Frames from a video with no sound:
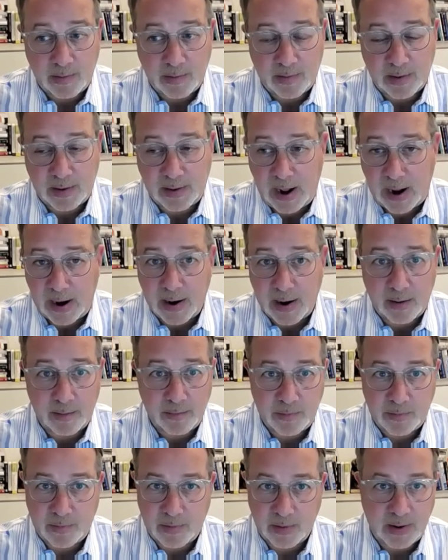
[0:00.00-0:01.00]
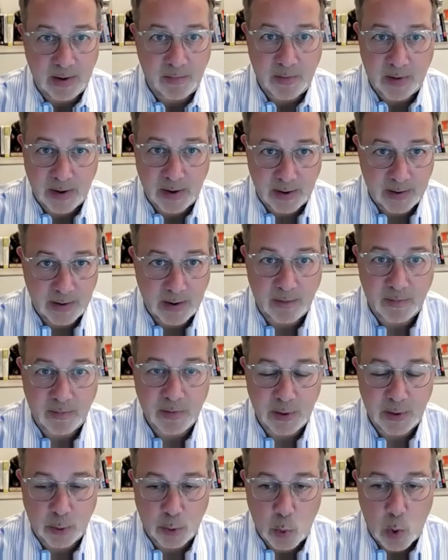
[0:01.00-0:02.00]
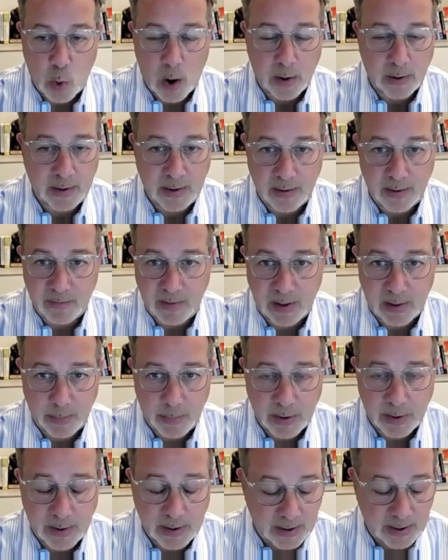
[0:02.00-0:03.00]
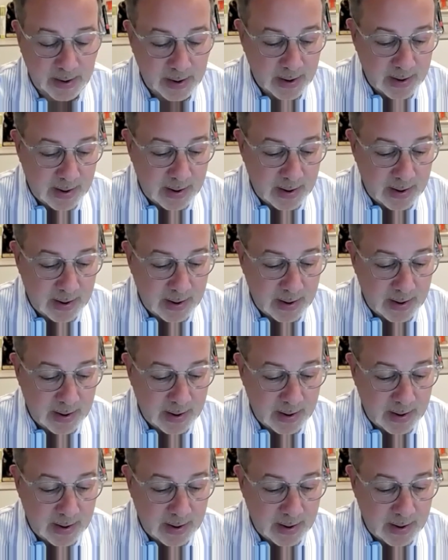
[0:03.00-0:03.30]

Is the data of significant enough quality and availability?